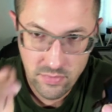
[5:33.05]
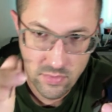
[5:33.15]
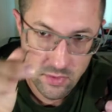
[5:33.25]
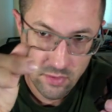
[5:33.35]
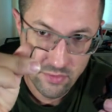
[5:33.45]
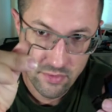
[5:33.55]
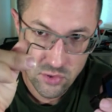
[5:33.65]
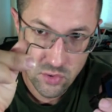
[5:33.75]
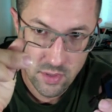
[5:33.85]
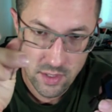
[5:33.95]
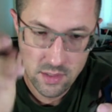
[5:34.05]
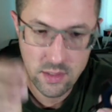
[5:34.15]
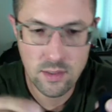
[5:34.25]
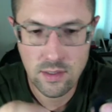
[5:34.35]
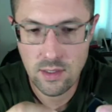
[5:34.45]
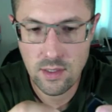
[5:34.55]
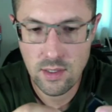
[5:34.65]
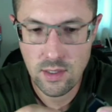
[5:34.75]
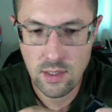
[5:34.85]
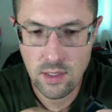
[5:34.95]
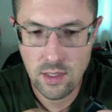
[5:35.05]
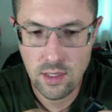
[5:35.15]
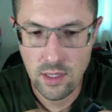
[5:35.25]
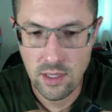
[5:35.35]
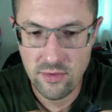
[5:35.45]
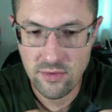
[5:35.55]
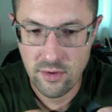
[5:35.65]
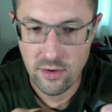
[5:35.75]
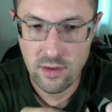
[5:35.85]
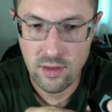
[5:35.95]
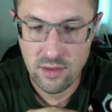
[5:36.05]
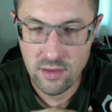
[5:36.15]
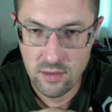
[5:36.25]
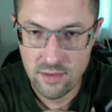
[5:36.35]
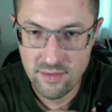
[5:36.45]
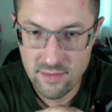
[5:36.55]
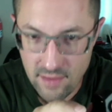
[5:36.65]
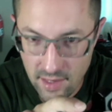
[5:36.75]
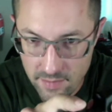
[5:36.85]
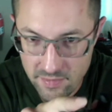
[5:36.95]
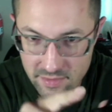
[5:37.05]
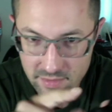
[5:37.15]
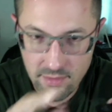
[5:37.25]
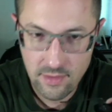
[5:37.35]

use the short end, insert it until it stops,